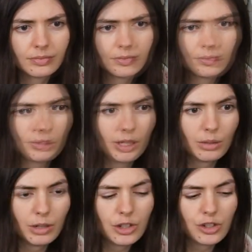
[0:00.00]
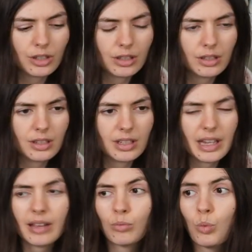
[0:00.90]
So many questions.
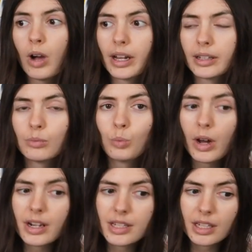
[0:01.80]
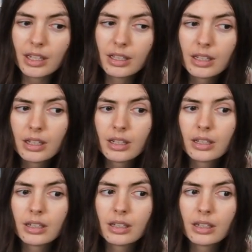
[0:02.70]
One, what is it?
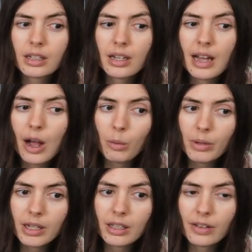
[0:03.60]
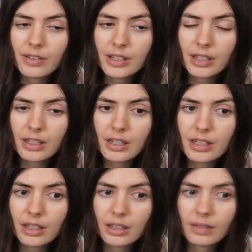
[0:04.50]
How many is
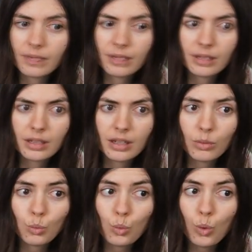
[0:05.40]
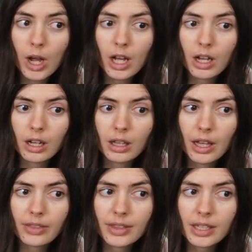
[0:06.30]
it? Well,
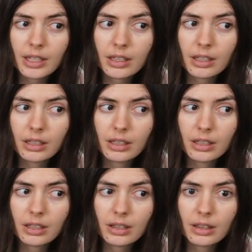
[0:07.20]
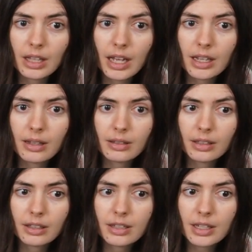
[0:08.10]
I think that
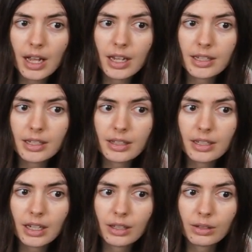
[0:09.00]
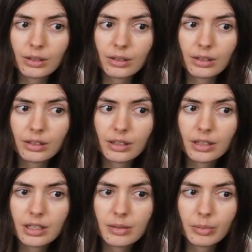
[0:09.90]
size container
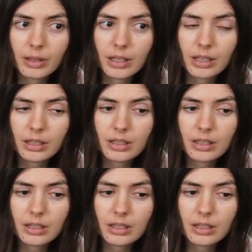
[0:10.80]
explains.